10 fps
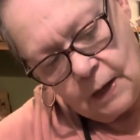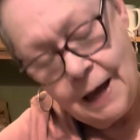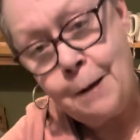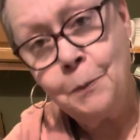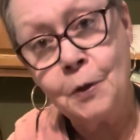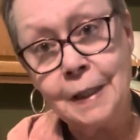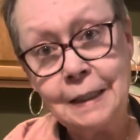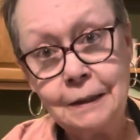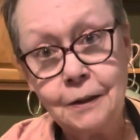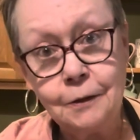I'm trying
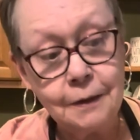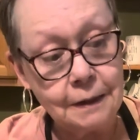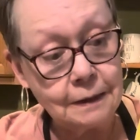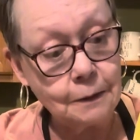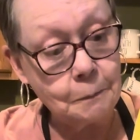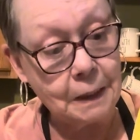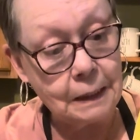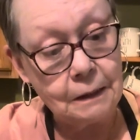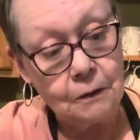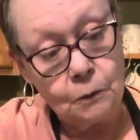to do this on my
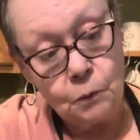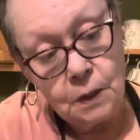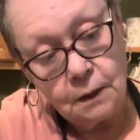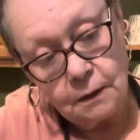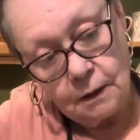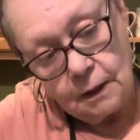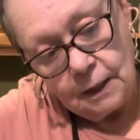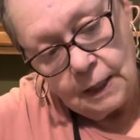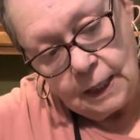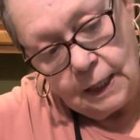own,
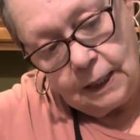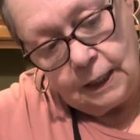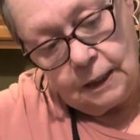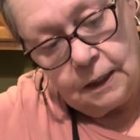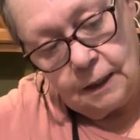and